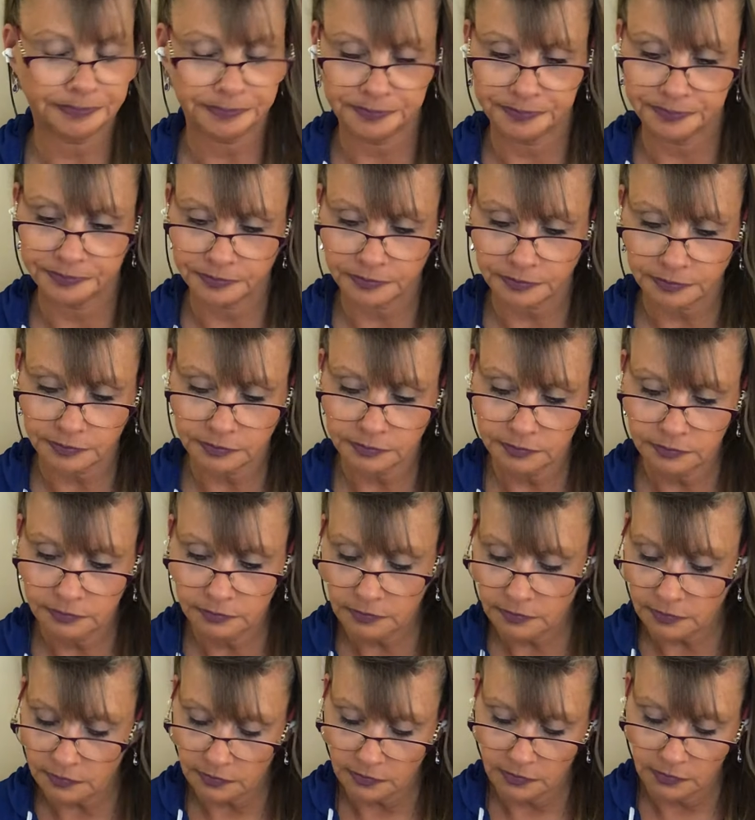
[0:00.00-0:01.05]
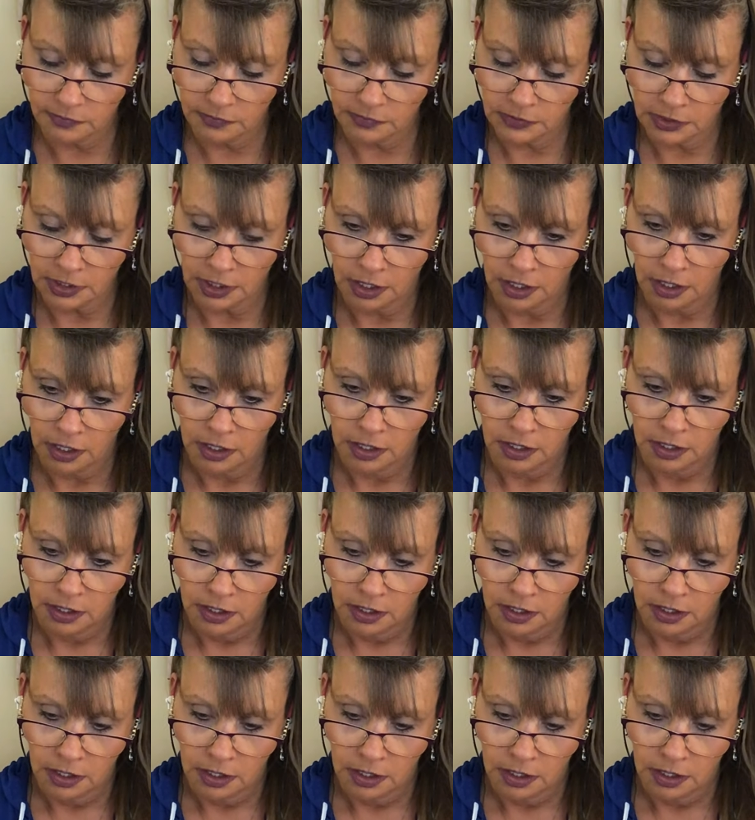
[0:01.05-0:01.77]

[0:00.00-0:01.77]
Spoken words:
[no speech]